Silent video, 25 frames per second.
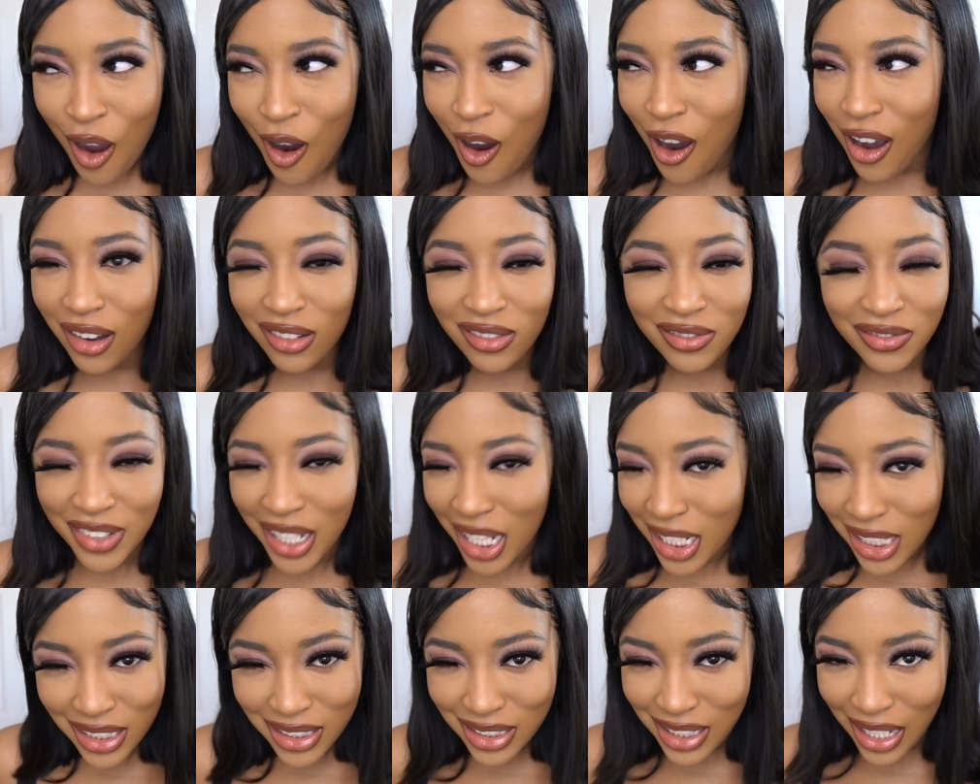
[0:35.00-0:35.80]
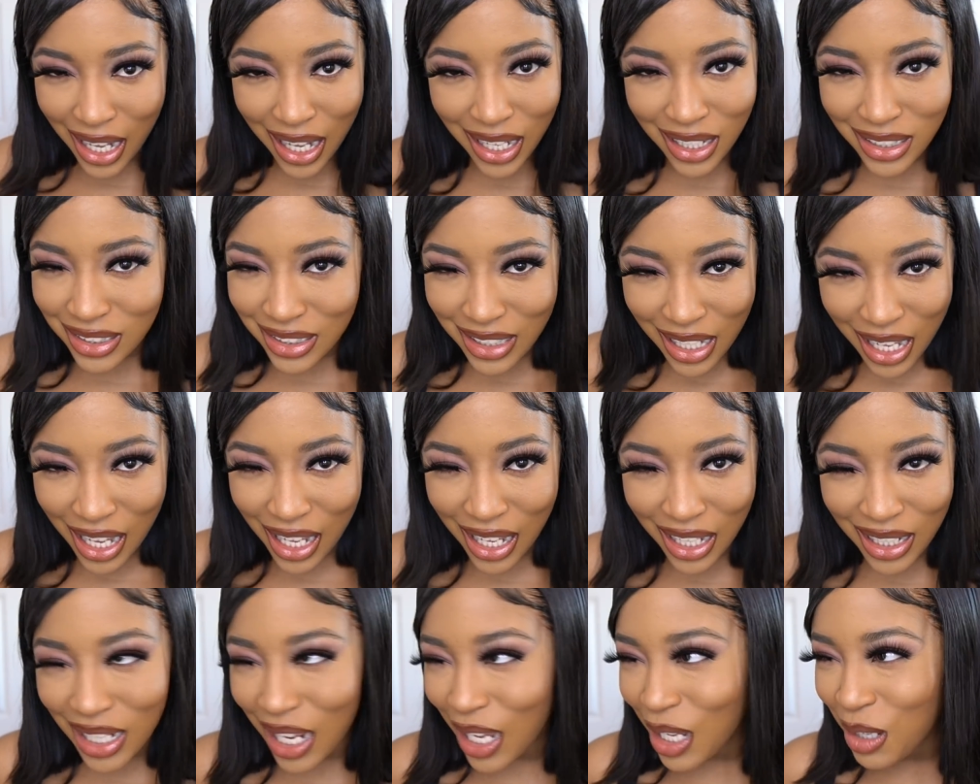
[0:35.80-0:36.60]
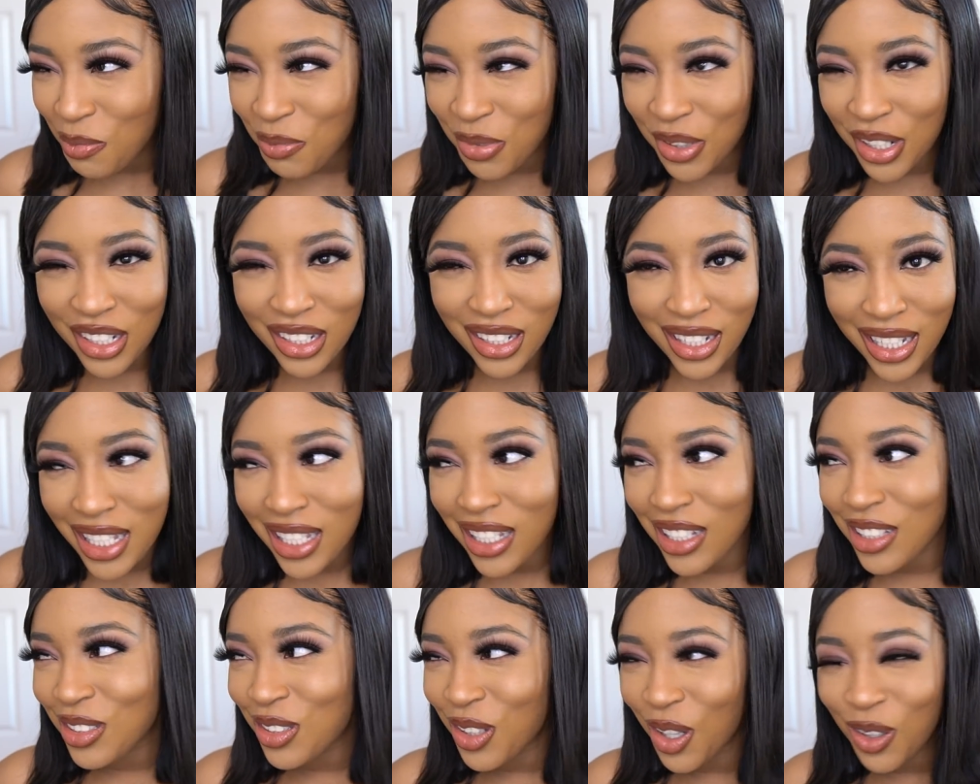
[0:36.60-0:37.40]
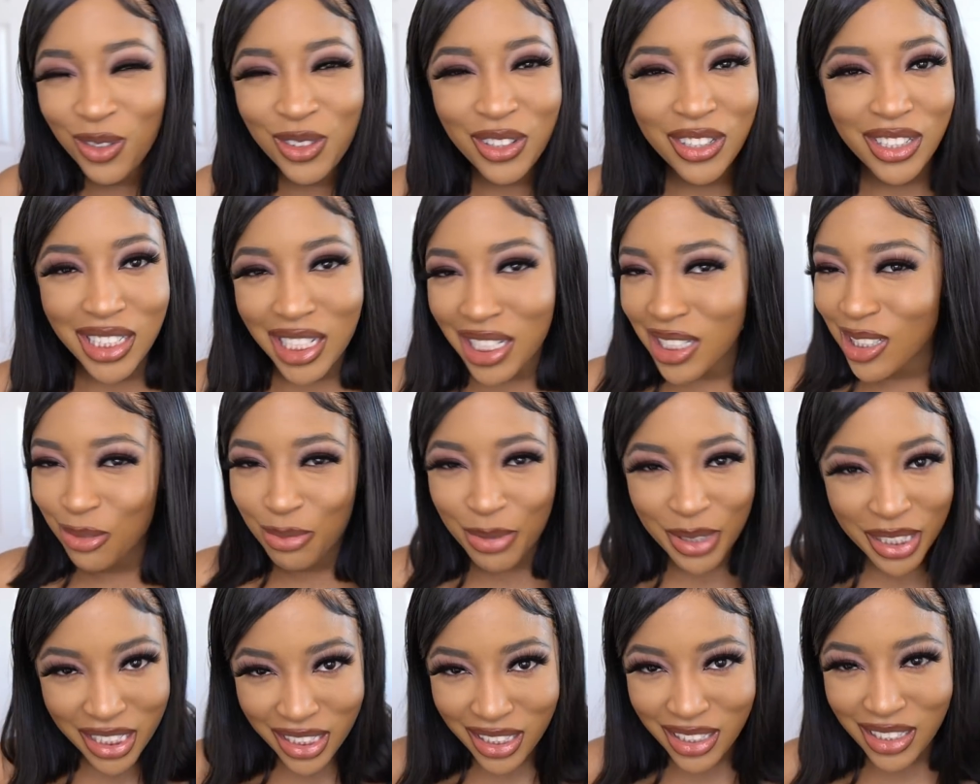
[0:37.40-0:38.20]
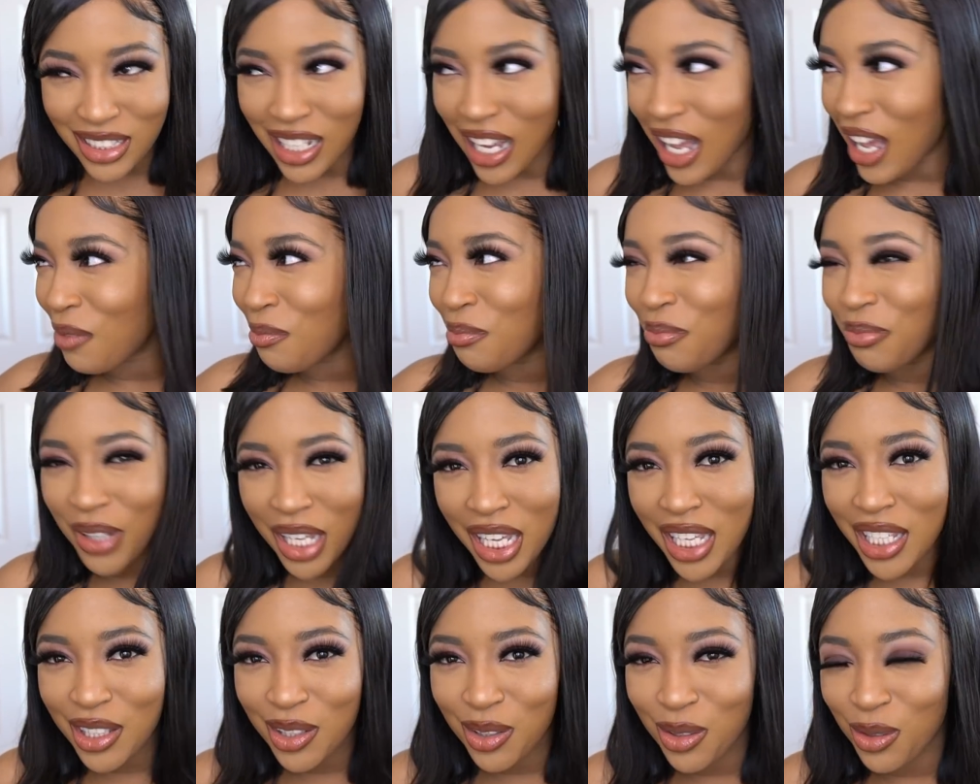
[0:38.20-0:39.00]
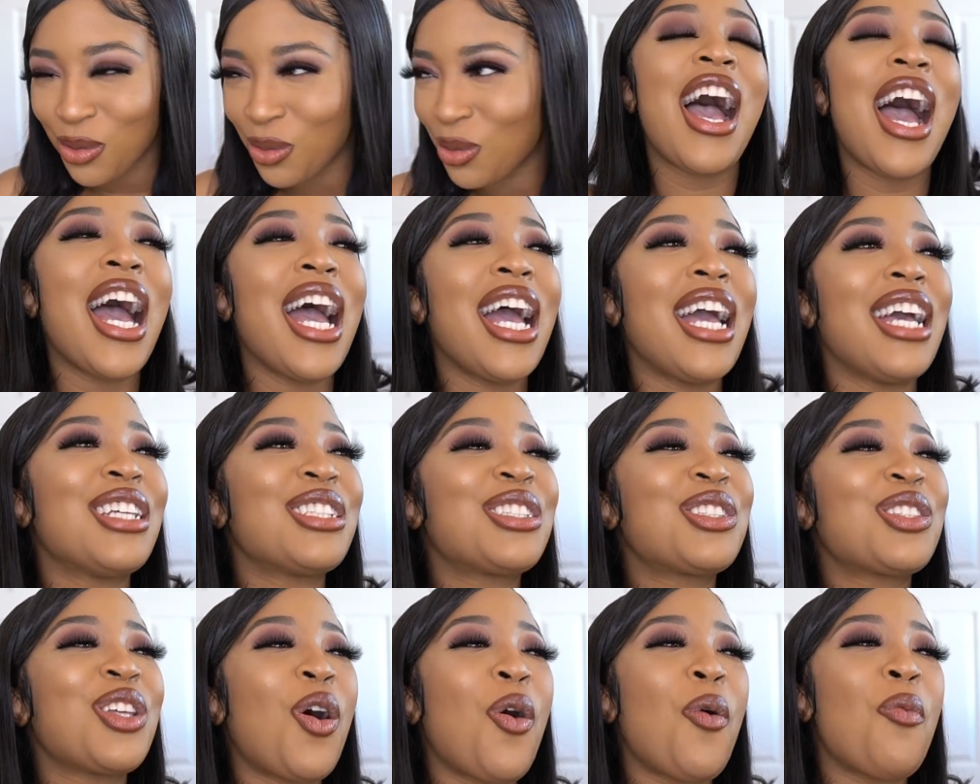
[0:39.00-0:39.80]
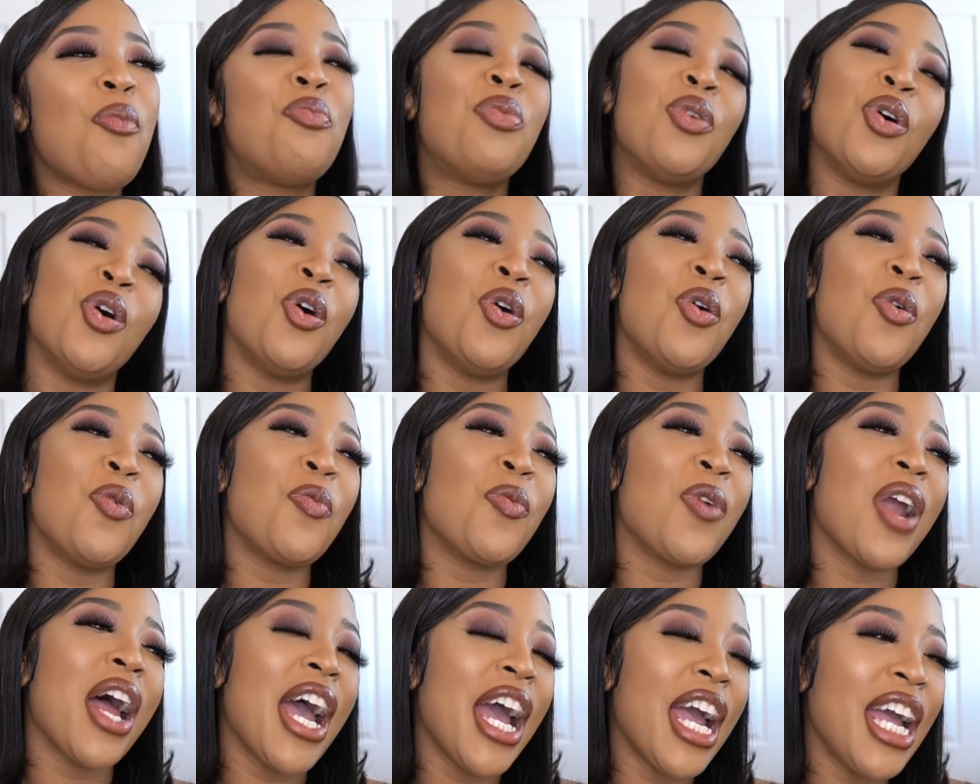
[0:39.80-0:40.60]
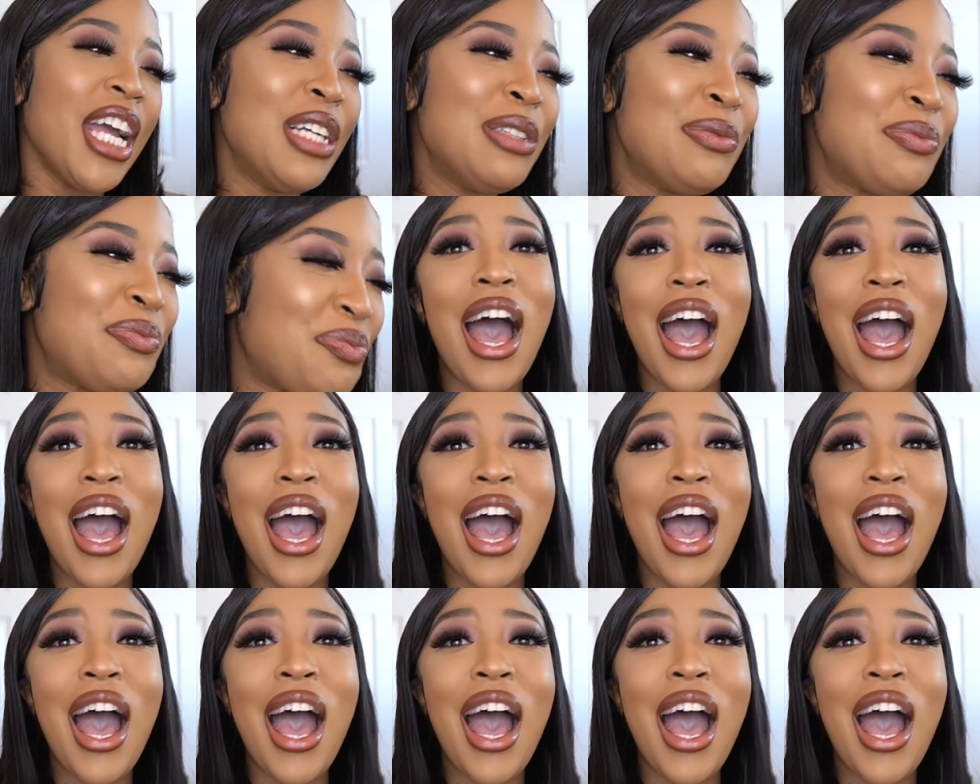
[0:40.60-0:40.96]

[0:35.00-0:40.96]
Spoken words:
on Valentine's Day. Like, please don't judge a bitch. I beg you. Alright, so boom, right?